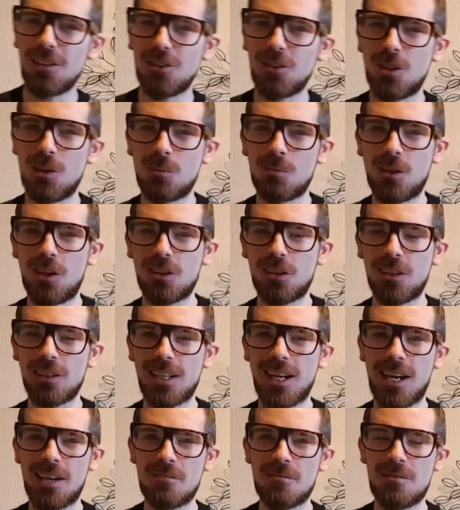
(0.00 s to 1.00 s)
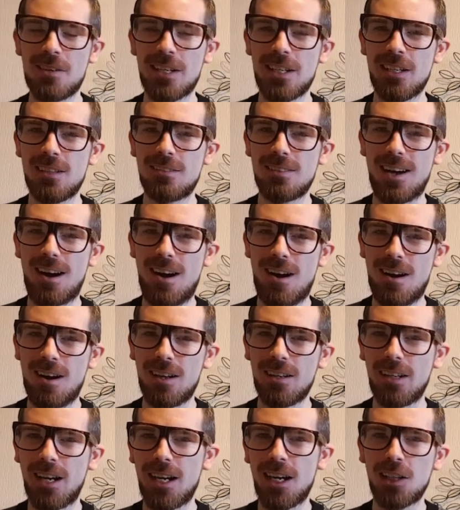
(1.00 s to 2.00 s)
so I'm not got that affinity to
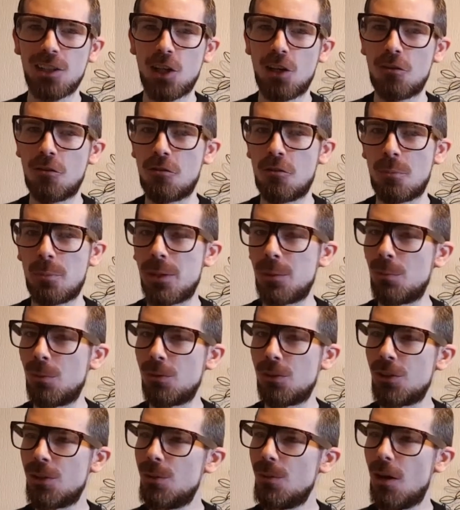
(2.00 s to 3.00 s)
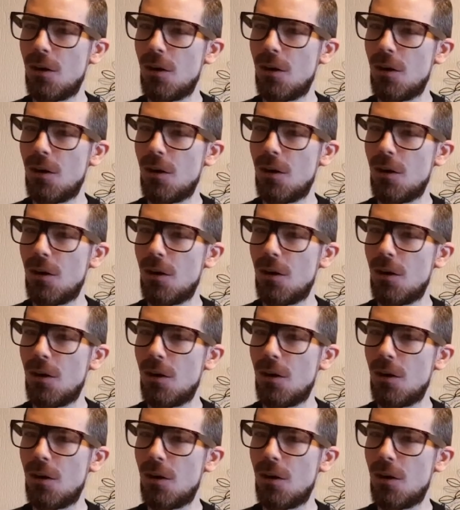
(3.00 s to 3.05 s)
Han like a lot of other people do.